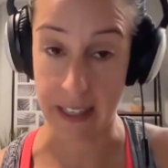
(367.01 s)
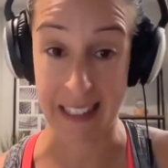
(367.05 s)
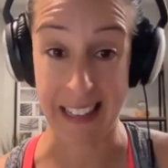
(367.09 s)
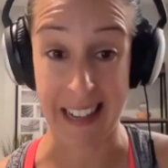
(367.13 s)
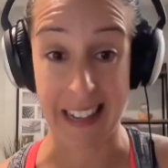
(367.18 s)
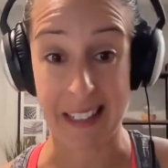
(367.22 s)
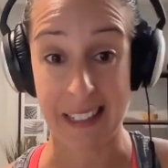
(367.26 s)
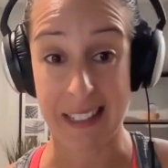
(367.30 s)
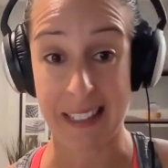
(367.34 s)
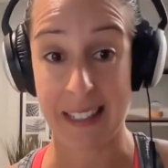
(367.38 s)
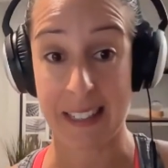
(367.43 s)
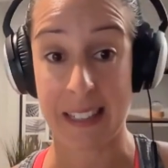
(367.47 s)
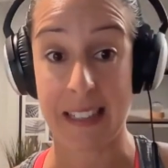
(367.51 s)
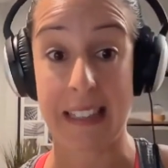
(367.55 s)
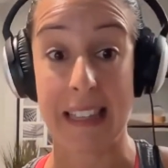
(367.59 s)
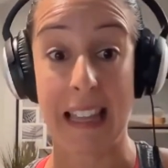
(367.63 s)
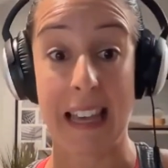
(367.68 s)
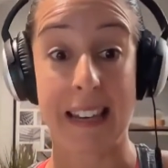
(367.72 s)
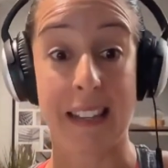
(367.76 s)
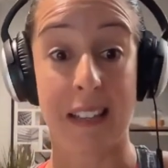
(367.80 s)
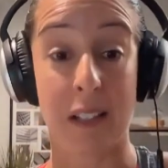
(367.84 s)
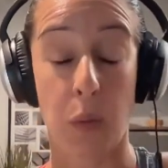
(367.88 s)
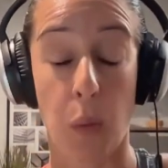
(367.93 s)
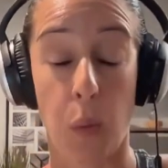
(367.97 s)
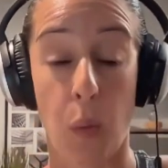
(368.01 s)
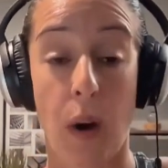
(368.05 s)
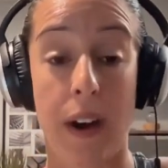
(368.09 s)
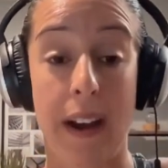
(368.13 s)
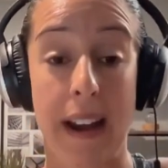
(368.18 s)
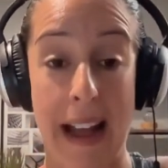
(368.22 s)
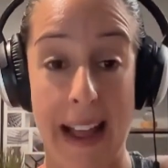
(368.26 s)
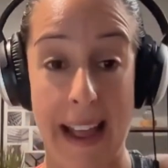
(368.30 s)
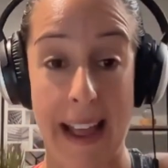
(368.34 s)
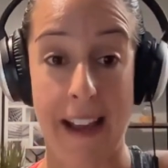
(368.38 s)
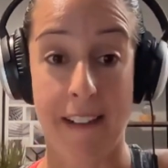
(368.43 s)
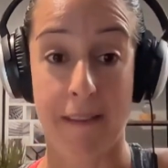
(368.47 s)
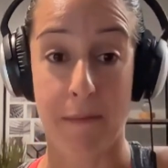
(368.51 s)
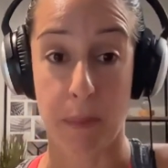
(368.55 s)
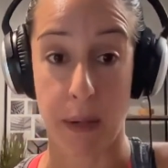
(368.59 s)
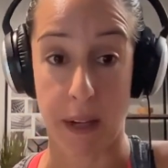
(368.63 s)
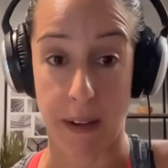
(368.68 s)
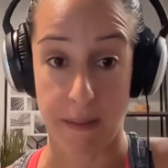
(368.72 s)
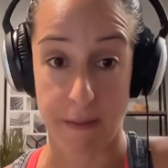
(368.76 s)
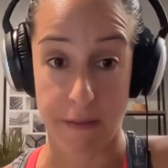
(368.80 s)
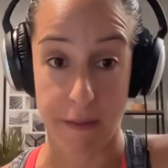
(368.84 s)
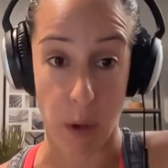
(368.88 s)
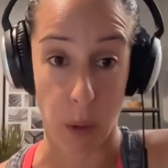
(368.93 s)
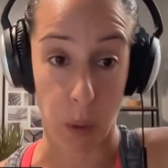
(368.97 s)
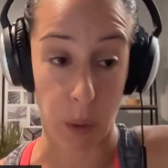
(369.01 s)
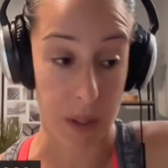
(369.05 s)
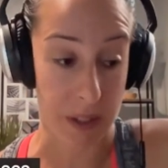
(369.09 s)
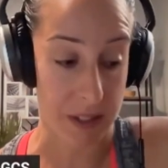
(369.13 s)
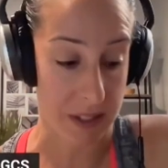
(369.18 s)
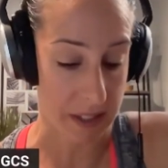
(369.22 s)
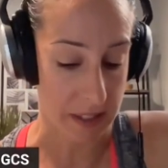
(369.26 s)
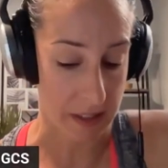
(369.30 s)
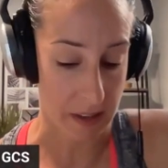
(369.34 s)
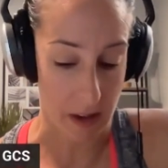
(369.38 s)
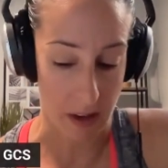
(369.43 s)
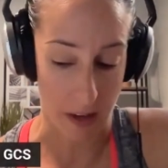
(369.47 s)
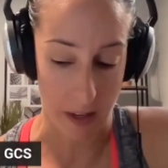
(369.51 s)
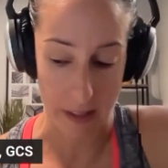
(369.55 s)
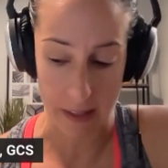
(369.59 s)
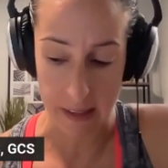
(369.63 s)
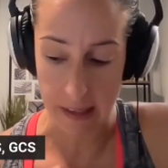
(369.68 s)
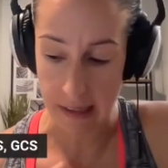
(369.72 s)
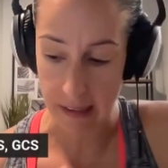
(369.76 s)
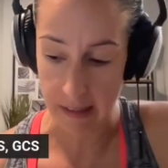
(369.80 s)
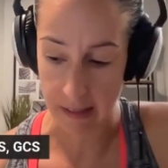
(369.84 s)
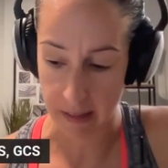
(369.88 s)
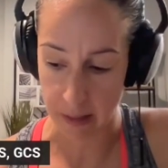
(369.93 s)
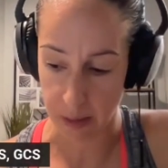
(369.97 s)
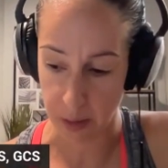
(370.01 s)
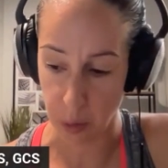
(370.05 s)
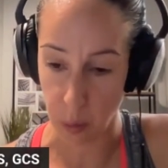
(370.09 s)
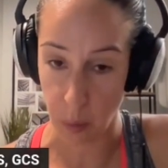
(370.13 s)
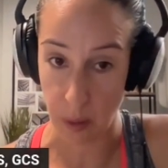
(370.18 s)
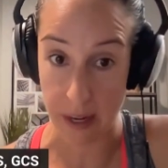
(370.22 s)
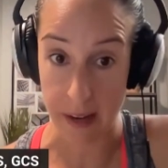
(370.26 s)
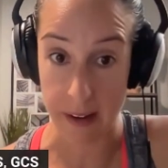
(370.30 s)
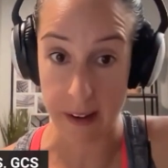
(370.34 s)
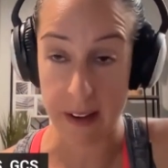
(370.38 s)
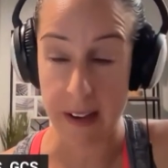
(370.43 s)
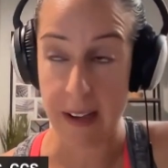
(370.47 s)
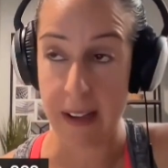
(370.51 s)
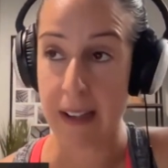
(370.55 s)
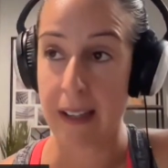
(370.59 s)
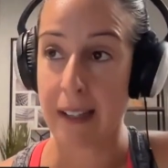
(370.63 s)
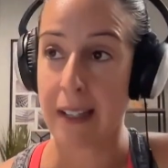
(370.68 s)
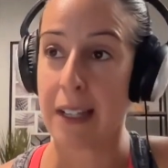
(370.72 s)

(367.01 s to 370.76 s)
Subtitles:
And that is what I have been focusing on this week.